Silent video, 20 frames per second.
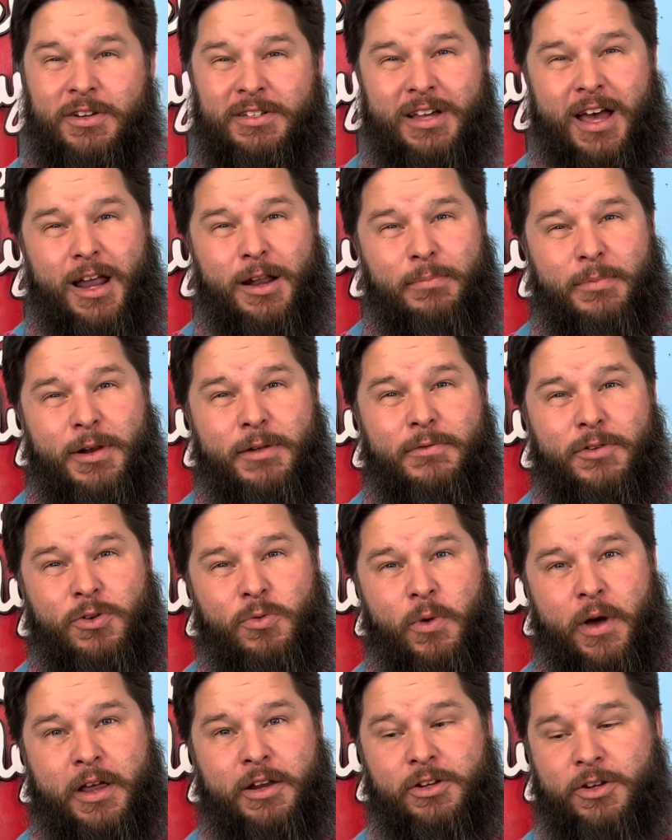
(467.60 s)
got a bit of a
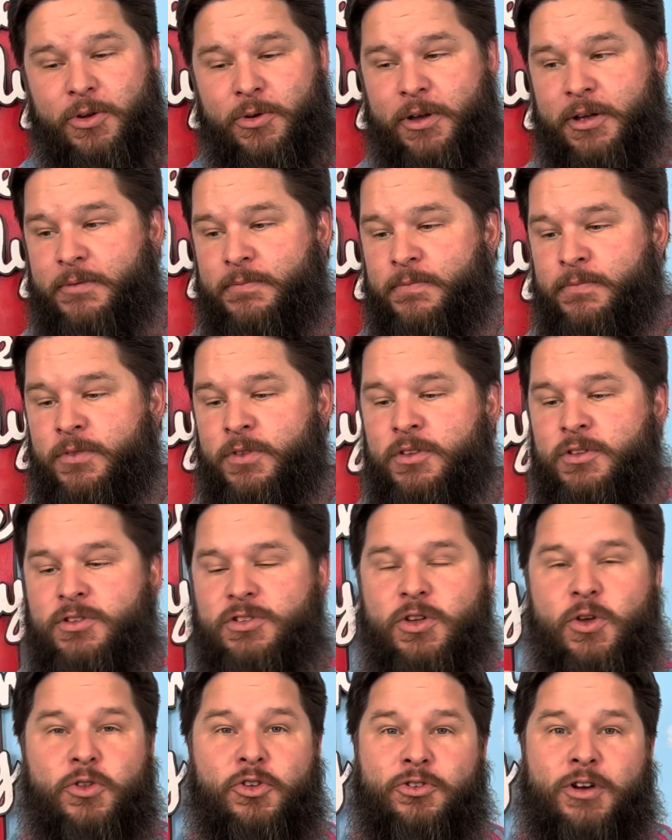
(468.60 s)
twang to it,
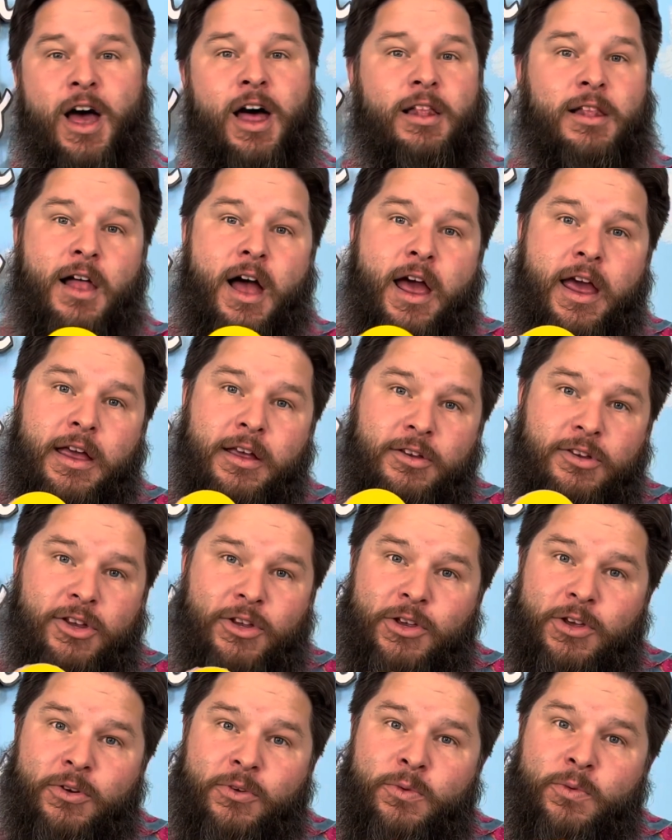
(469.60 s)
so they're not lying to
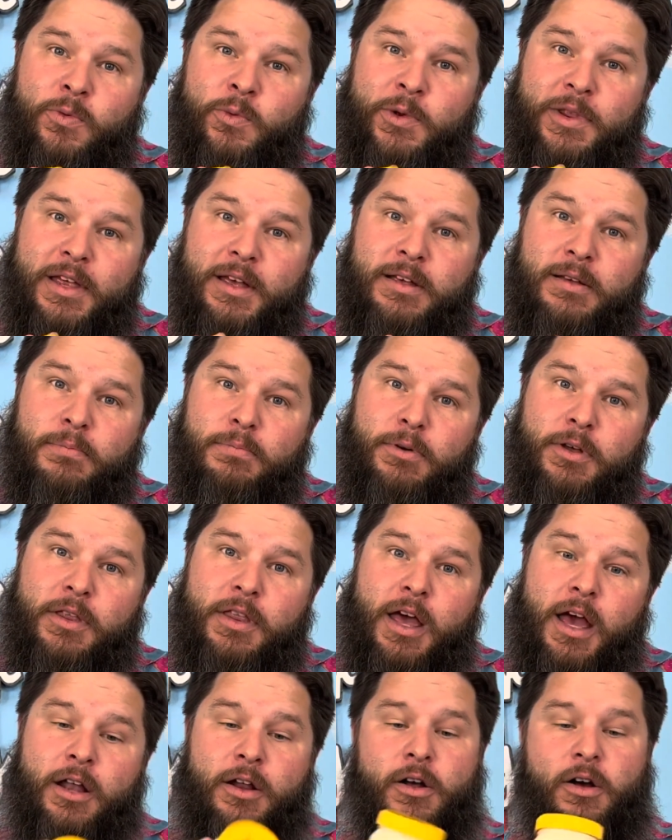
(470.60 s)
you when they put
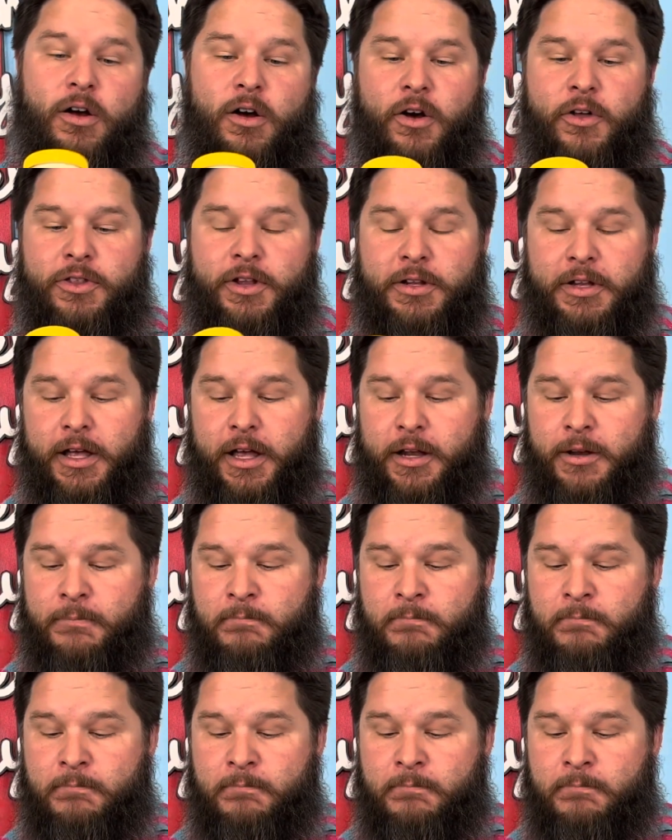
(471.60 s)
that on the lid.